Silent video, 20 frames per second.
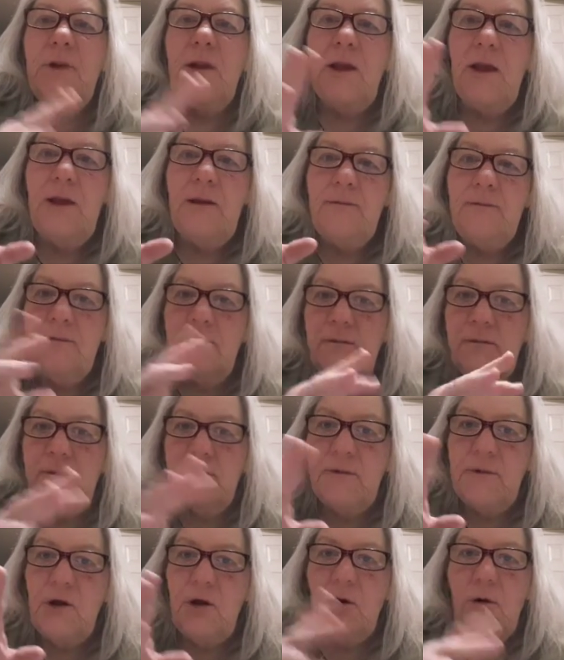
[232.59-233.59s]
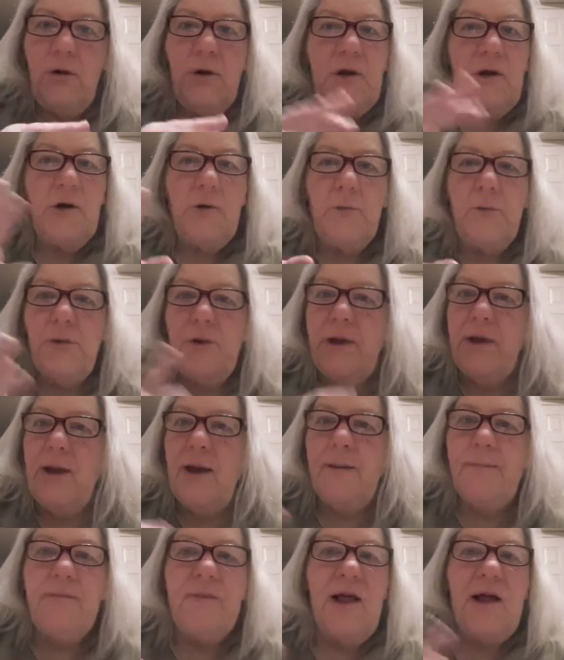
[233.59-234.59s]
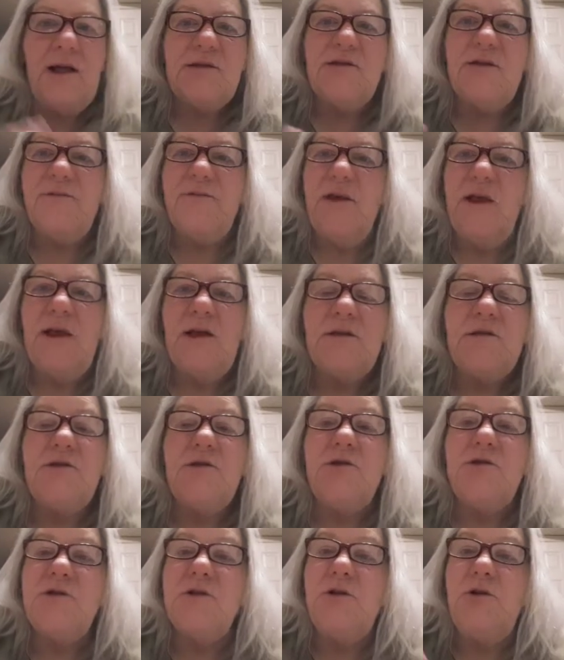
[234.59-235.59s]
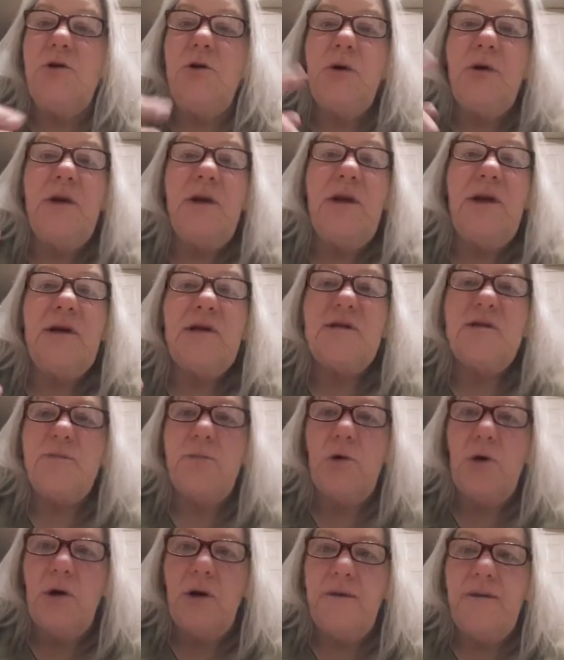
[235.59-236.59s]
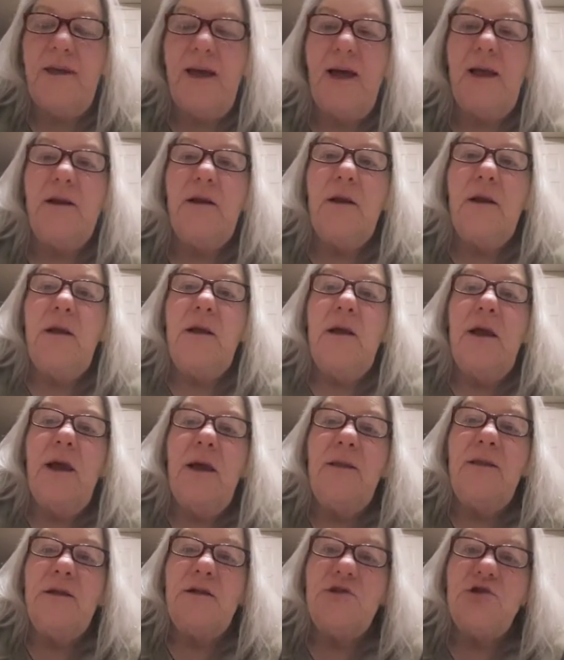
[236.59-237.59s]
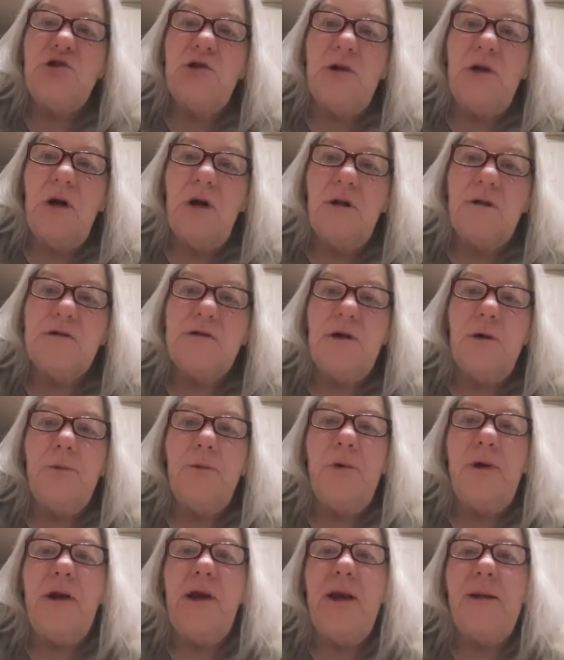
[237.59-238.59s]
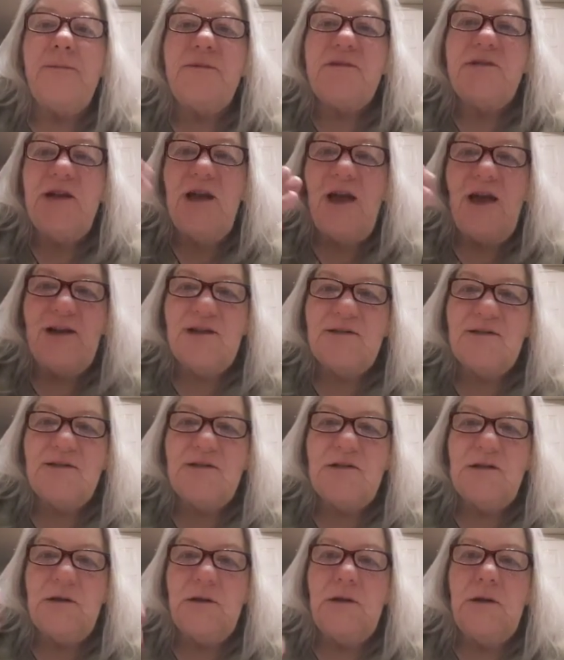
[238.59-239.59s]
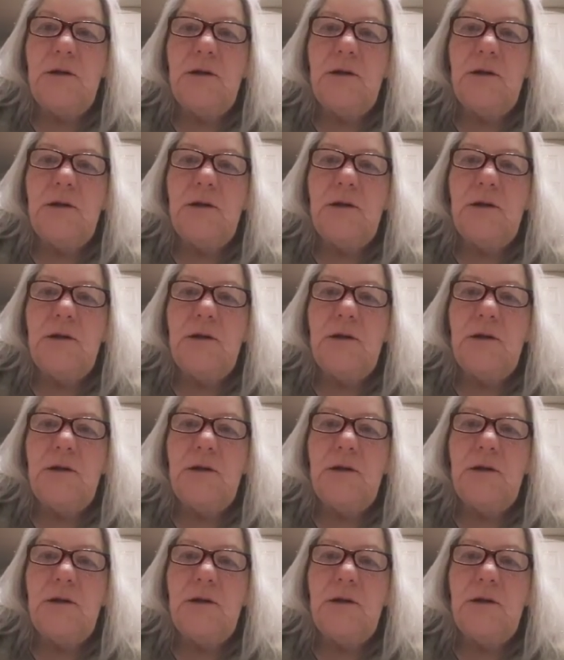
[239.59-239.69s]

and they'll it'll bring up lots of answers and you can explore that and it should also bring up text